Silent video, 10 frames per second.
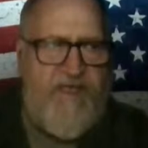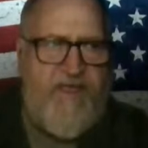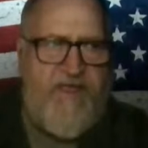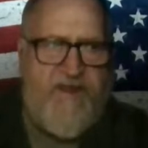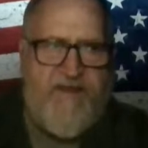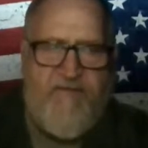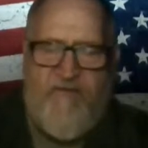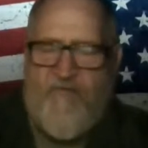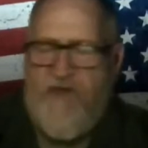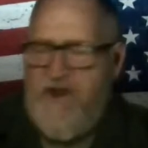and
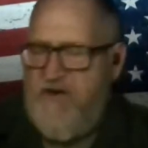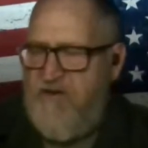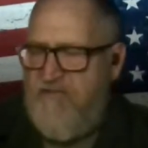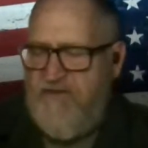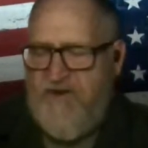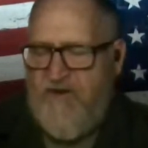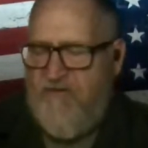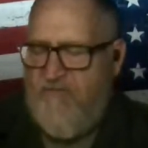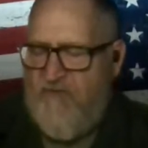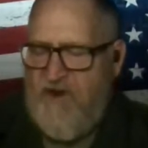
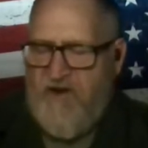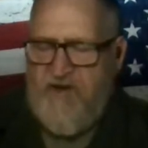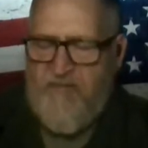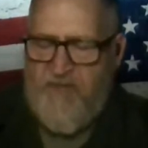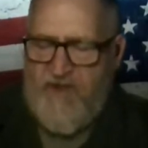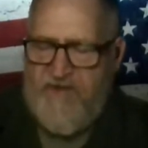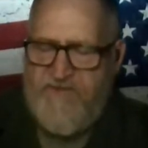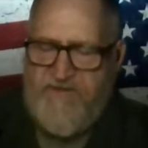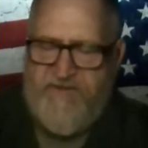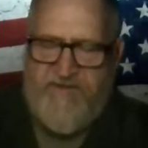raided a
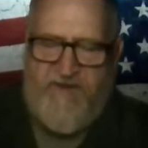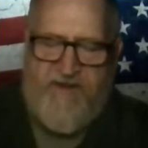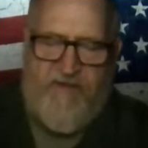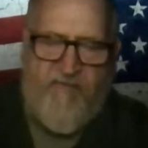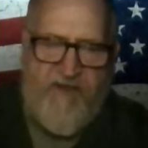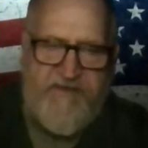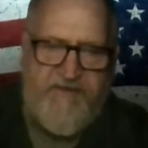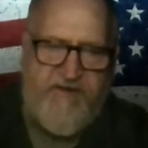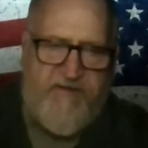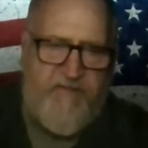bus and
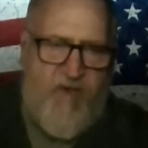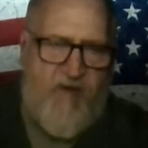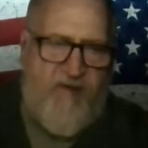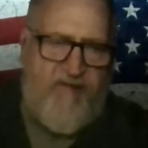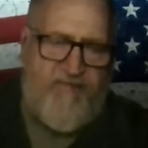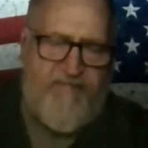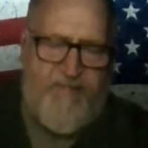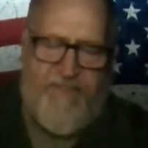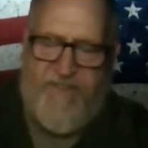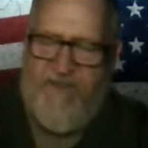arrested them all
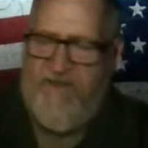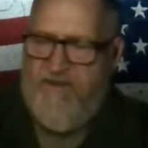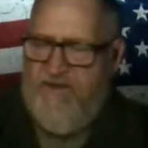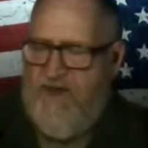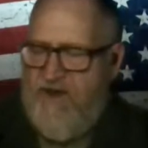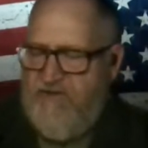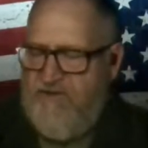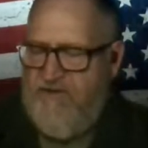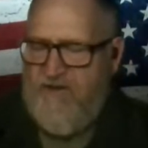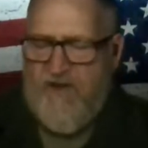at
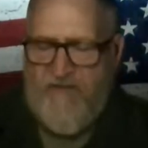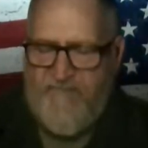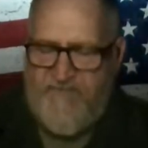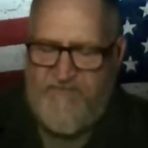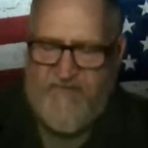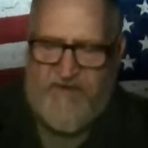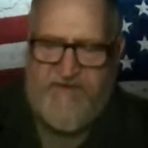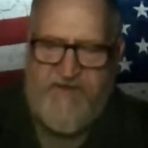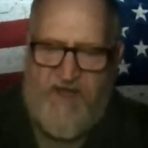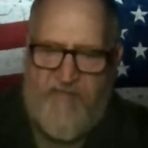the Love's truck
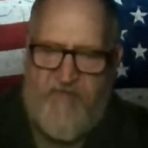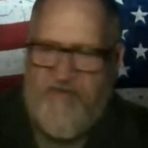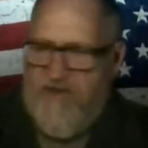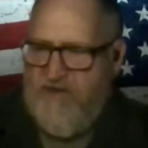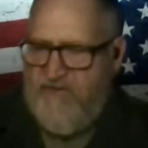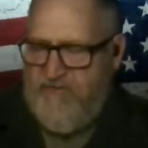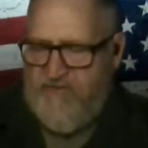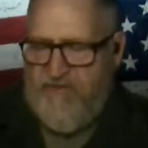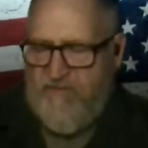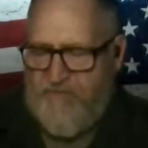stop where
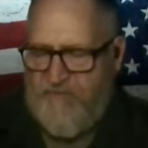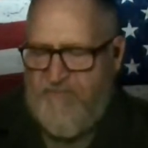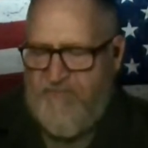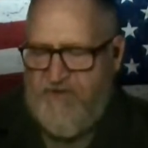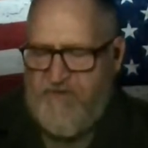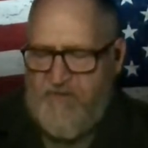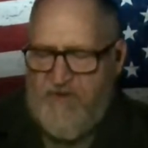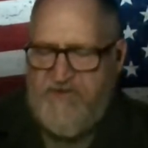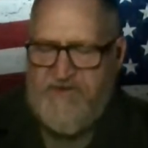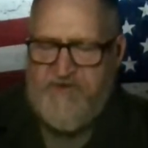these
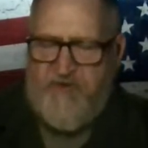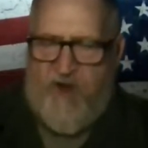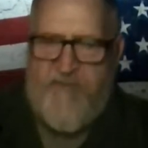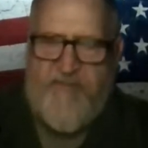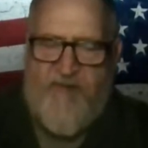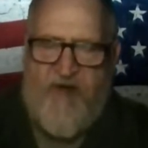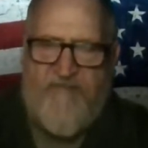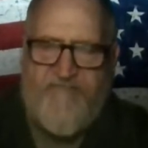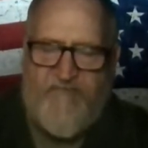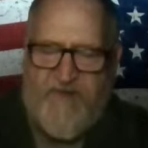buses drop them
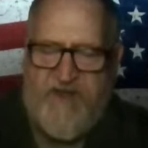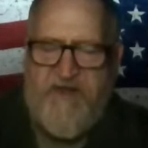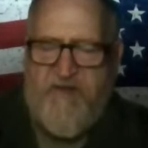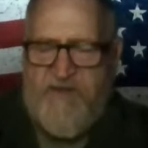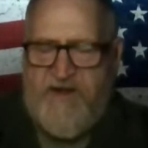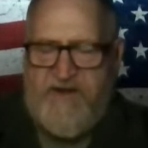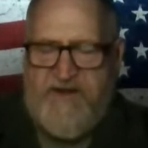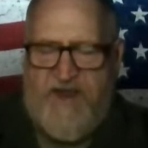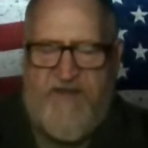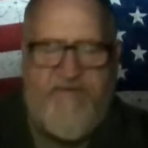off when they come into
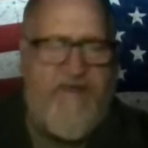town.